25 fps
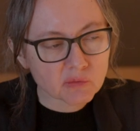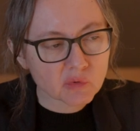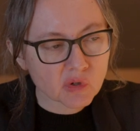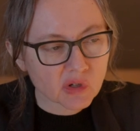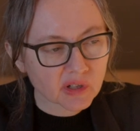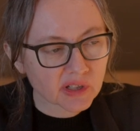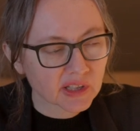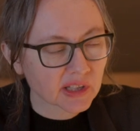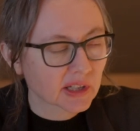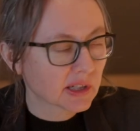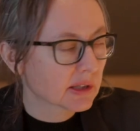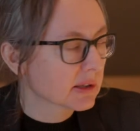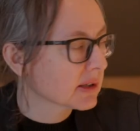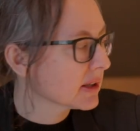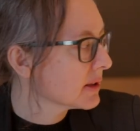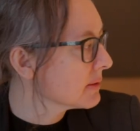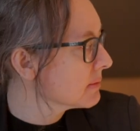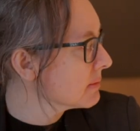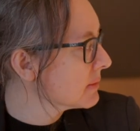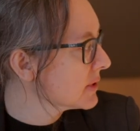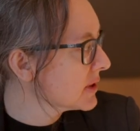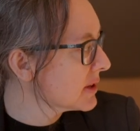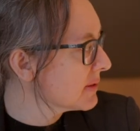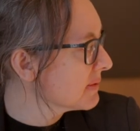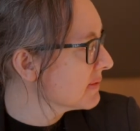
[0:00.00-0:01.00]
working,
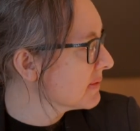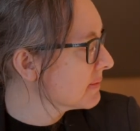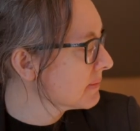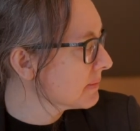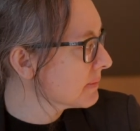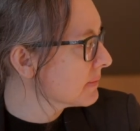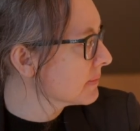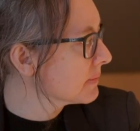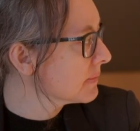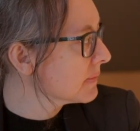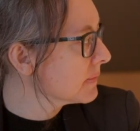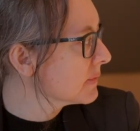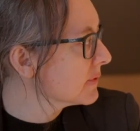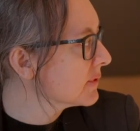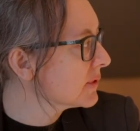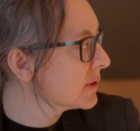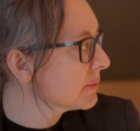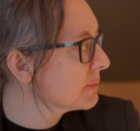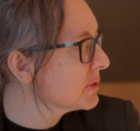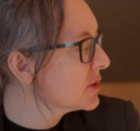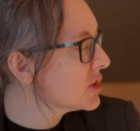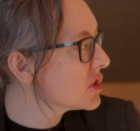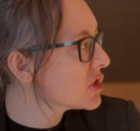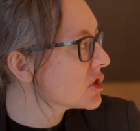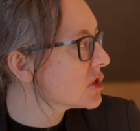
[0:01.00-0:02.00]
but for
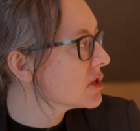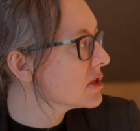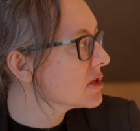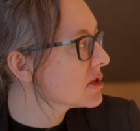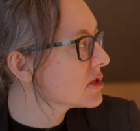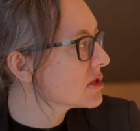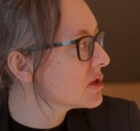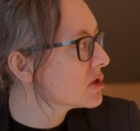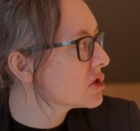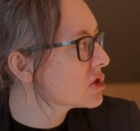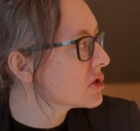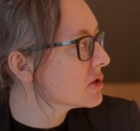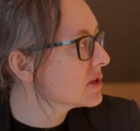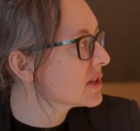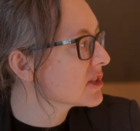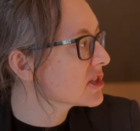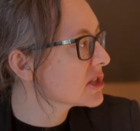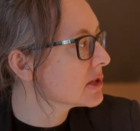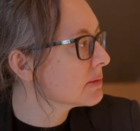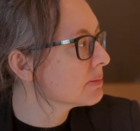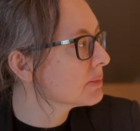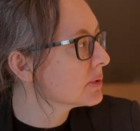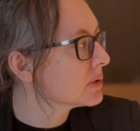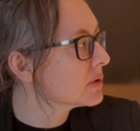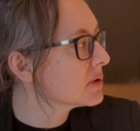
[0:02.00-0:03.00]
me, she's such an
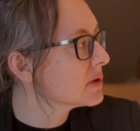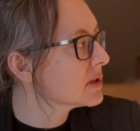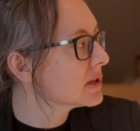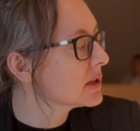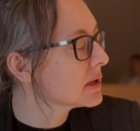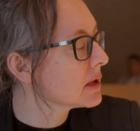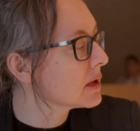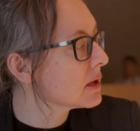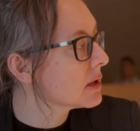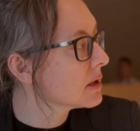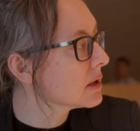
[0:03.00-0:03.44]
example.